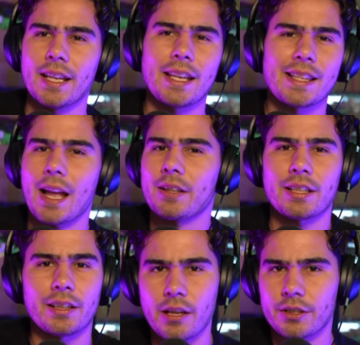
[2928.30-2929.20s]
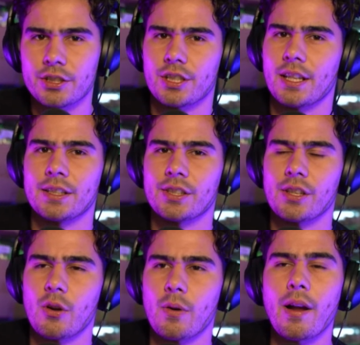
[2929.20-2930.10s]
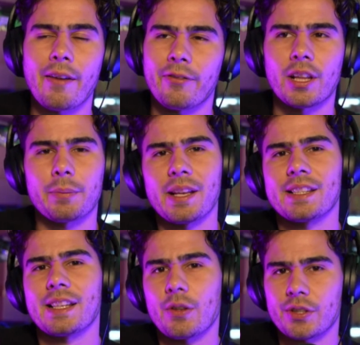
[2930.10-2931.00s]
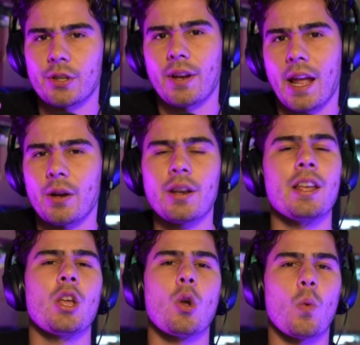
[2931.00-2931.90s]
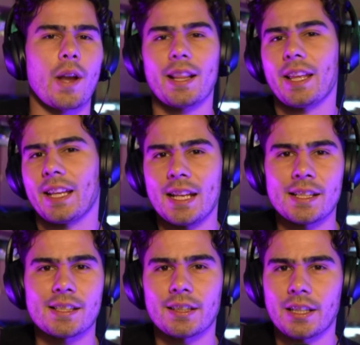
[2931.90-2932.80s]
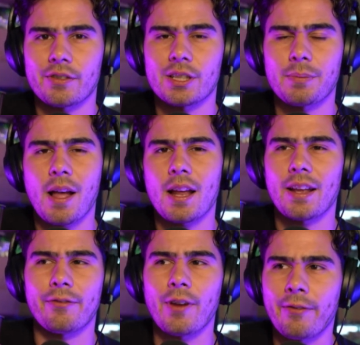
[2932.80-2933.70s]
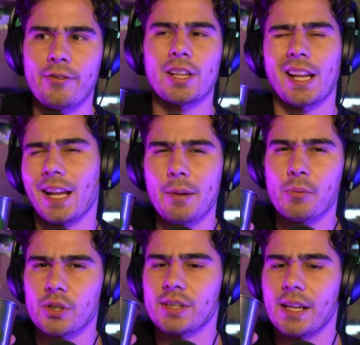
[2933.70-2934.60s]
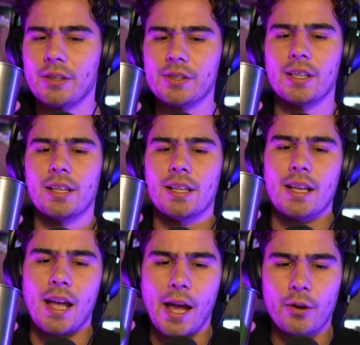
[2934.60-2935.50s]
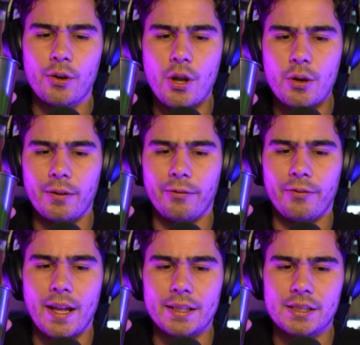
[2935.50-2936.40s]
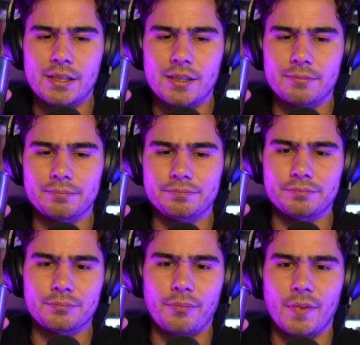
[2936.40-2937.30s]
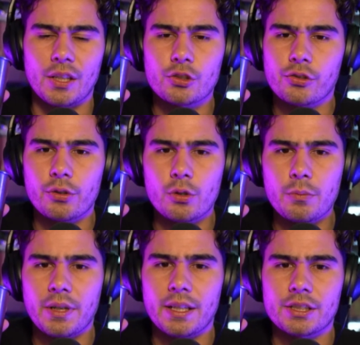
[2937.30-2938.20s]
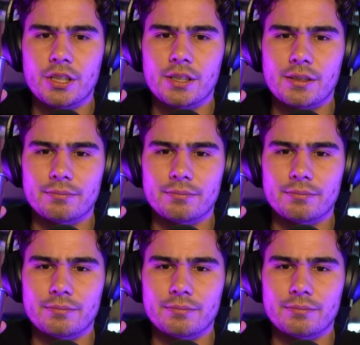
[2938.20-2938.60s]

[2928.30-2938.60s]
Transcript: out to lunch. And so I feel like my sales go down when I like instantly respond. I feel like I get more sales. I don't know if that's true, but it